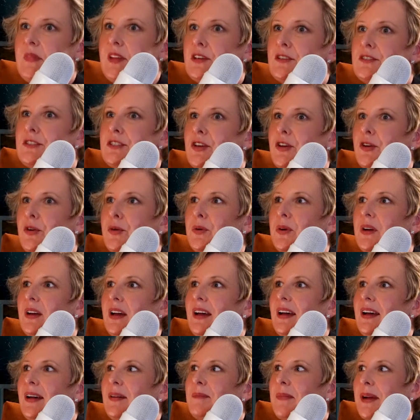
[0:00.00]
So
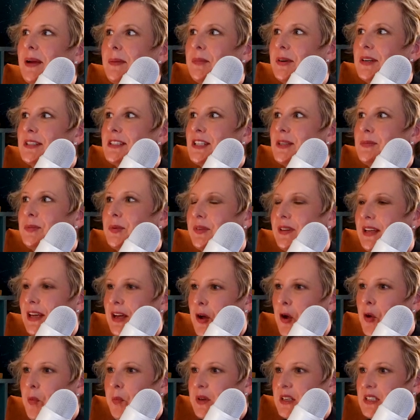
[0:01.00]
my principal, they
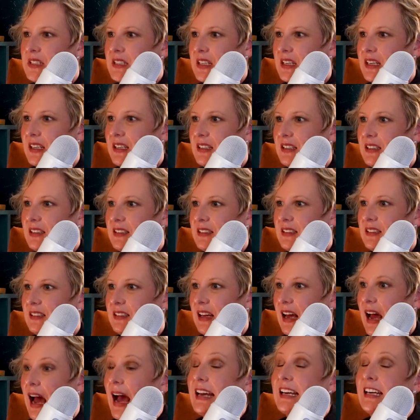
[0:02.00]
opened it.
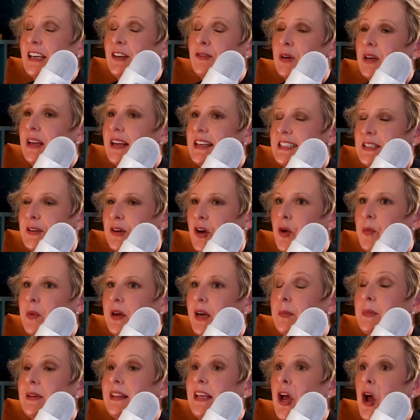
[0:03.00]
I didn't realize they were
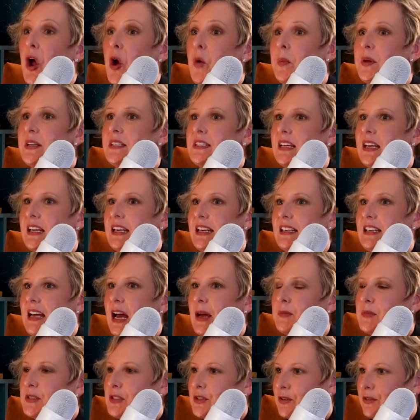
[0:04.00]
opening, but they opened it and
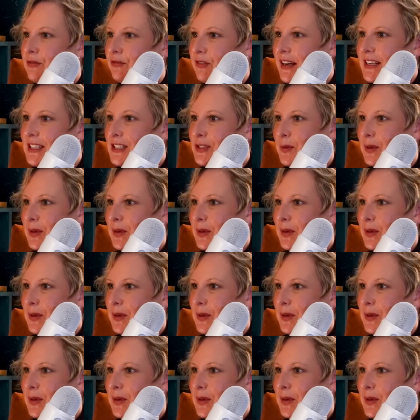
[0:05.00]
I'm still friends